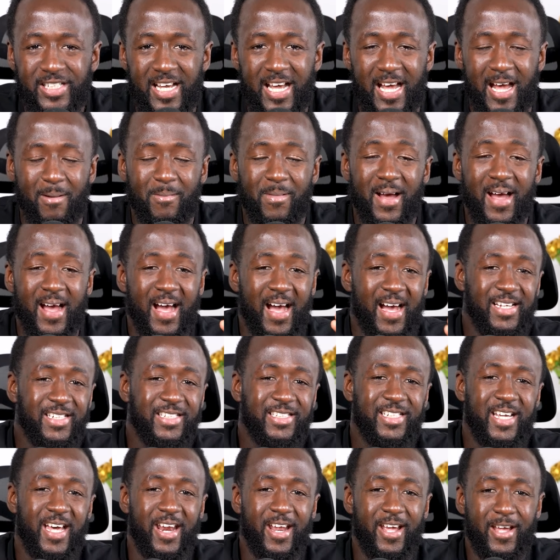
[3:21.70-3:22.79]
time. I
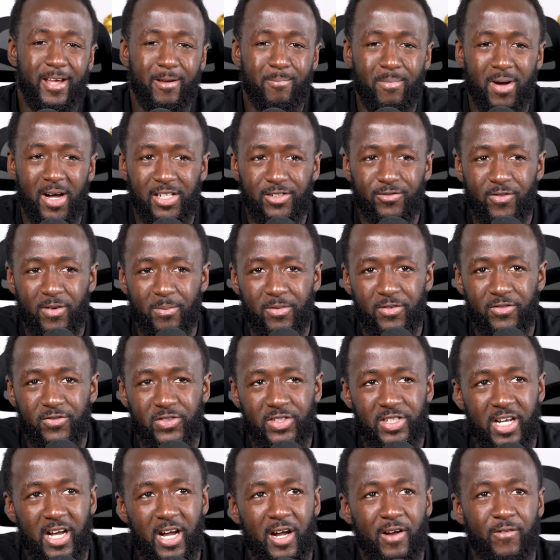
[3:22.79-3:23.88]
just got an inbox from a
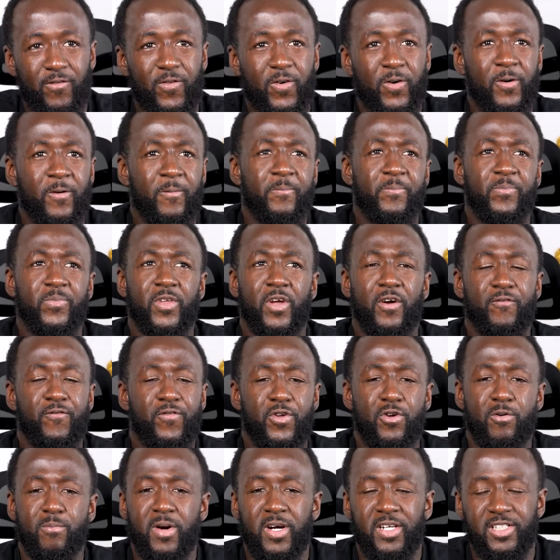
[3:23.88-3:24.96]
photographer a
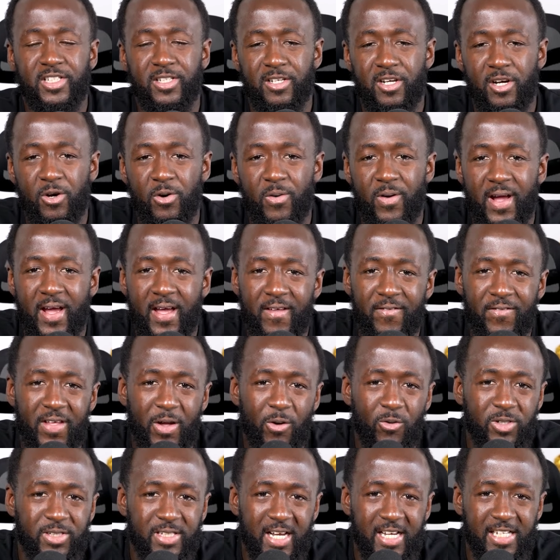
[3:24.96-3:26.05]
few months ago and they
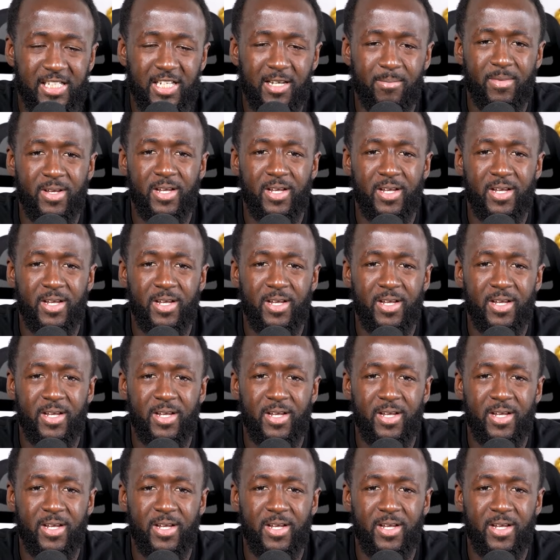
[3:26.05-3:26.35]
was asking